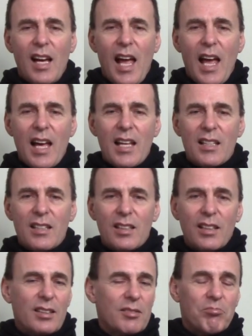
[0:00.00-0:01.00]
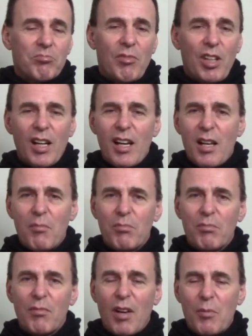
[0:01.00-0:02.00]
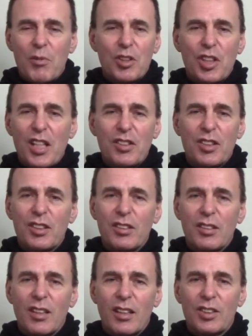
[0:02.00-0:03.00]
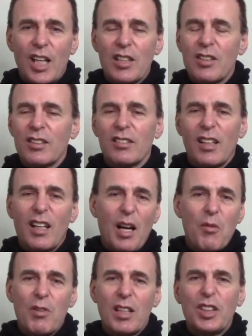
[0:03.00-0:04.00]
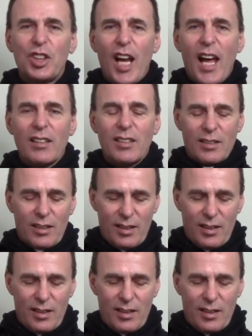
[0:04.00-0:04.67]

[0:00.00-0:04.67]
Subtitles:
And here I am. I'm your chancellor, and I want to chat.